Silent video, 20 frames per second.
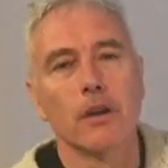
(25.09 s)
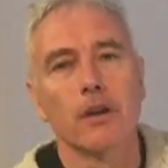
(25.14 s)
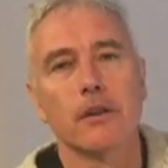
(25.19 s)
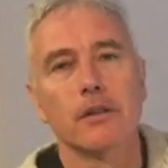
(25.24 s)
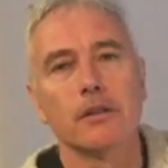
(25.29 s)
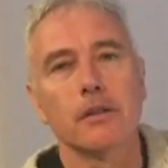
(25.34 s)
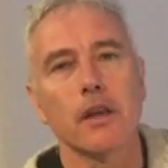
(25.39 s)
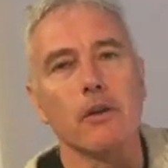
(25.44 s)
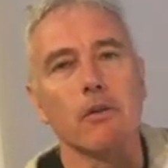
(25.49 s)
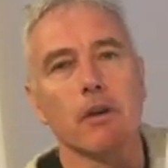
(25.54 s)

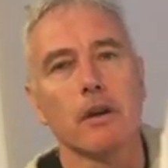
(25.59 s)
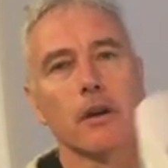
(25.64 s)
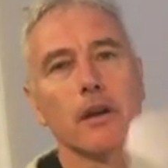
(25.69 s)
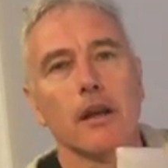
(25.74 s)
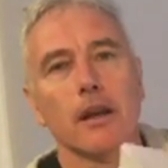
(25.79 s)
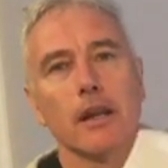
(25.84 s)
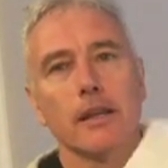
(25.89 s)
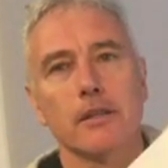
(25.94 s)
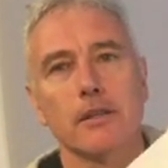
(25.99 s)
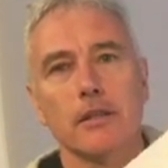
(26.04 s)
So
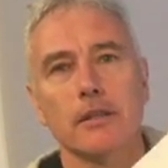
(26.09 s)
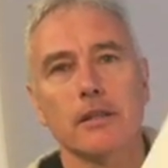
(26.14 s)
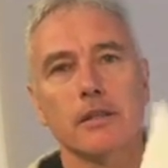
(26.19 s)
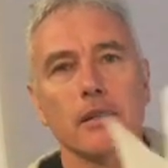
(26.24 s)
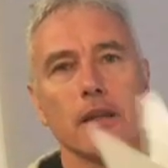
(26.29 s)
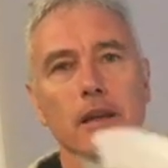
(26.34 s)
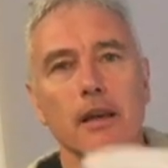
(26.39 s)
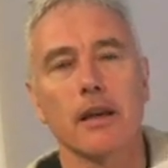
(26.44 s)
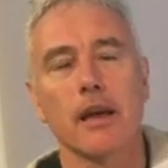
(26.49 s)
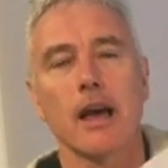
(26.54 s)
let's just
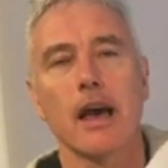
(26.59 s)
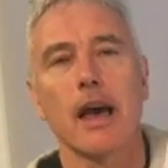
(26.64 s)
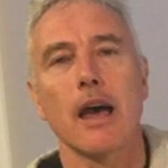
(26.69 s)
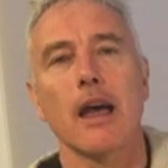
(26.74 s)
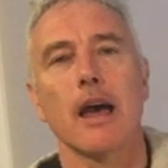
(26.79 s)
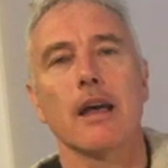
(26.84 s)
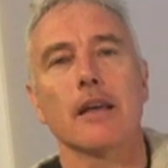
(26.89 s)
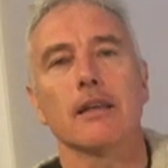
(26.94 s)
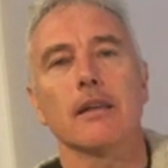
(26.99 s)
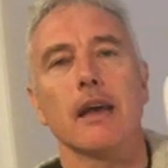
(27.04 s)

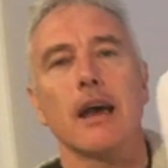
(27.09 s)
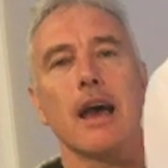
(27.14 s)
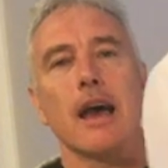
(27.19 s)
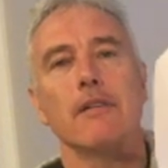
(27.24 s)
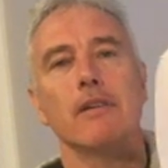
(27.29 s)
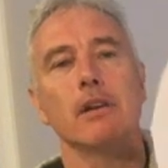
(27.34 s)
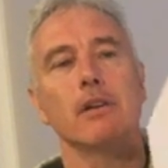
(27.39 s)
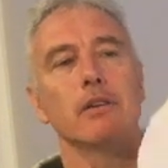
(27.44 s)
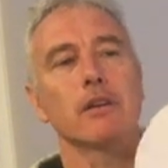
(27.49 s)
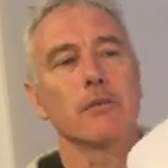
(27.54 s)
have
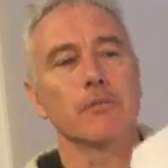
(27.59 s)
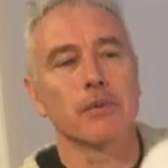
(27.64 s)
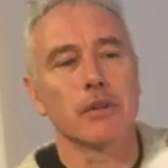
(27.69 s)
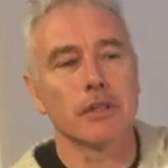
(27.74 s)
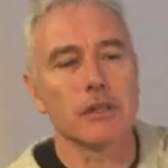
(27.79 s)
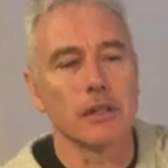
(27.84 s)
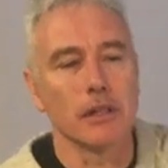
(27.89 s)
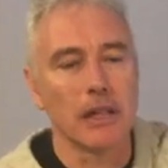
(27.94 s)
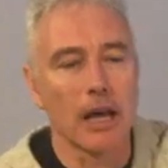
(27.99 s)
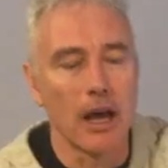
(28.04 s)
a look at
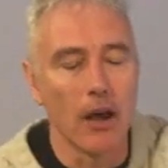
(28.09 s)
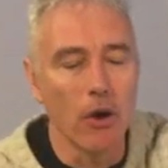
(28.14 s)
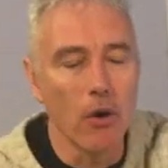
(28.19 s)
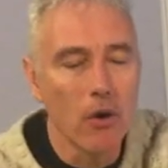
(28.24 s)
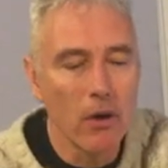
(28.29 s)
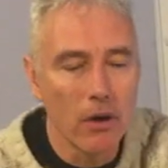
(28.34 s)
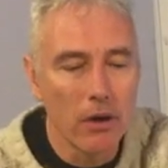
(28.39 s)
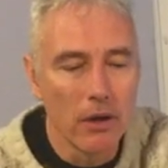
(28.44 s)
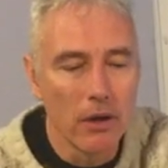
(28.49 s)
Bristol Hoe,